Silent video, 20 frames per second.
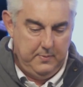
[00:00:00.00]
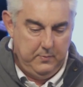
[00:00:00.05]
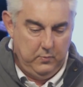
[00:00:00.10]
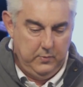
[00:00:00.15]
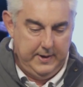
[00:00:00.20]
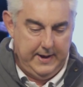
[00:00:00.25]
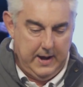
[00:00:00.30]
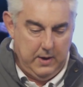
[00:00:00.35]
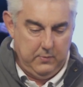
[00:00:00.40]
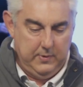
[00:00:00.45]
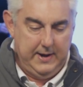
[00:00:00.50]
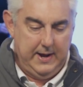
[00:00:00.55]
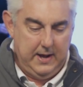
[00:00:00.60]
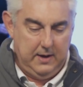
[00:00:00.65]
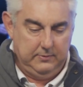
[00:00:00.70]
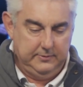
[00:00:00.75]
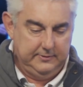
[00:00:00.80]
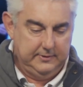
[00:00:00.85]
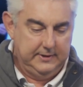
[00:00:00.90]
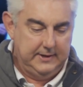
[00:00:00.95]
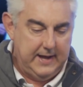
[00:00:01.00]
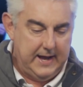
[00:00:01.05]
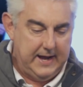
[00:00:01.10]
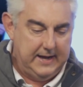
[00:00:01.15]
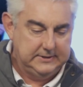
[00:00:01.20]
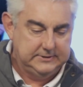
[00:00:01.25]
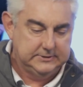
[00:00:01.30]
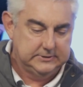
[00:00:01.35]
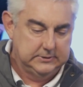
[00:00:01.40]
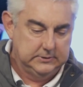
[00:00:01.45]
when, I, when I was in
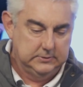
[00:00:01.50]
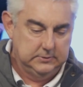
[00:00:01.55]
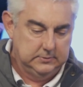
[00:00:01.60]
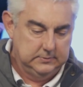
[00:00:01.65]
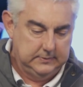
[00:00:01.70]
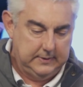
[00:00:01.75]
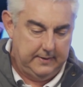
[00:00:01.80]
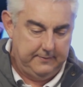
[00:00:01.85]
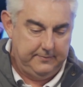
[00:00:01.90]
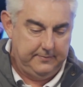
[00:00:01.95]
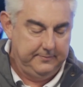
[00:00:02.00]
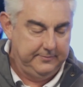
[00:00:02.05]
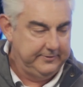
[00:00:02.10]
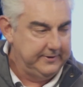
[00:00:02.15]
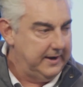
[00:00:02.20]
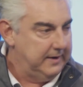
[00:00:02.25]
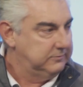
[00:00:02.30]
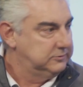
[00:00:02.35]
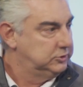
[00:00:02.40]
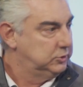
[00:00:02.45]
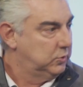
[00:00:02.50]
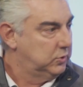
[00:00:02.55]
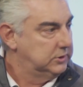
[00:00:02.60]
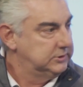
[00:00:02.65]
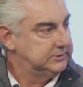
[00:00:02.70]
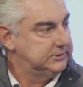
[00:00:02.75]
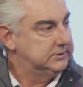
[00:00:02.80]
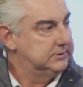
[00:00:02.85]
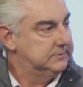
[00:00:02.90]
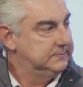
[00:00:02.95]
high school, I'm from South
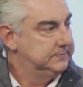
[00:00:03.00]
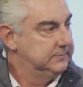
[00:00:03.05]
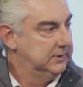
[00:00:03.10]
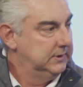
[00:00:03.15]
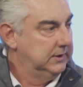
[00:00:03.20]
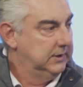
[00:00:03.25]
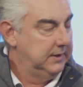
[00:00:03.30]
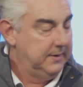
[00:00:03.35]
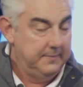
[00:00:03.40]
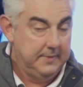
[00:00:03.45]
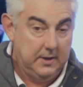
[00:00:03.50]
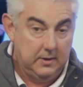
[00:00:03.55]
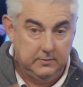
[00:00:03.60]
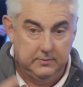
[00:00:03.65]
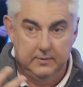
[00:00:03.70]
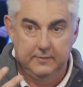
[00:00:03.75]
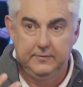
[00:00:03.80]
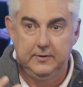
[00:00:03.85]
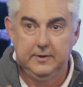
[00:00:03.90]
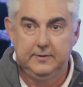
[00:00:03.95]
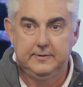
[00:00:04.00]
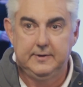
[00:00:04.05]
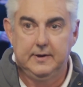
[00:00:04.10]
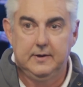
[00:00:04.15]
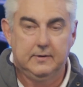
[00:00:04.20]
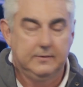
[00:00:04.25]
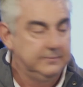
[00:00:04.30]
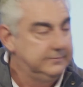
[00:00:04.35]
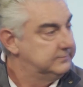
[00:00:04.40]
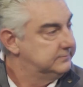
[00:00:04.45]
Georgia. I, mean, I don't know if you can
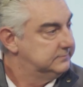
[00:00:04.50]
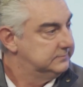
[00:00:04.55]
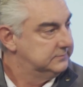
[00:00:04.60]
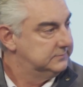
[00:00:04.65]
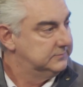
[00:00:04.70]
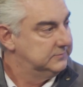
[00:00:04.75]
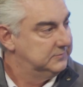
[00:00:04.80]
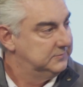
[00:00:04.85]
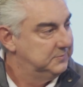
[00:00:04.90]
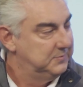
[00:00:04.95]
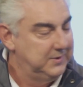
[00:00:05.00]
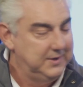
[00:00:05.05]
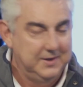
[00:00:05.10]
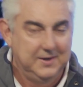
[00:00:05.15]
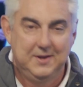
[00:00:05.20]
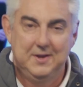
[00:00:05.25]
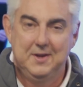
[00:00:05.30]
tell, but,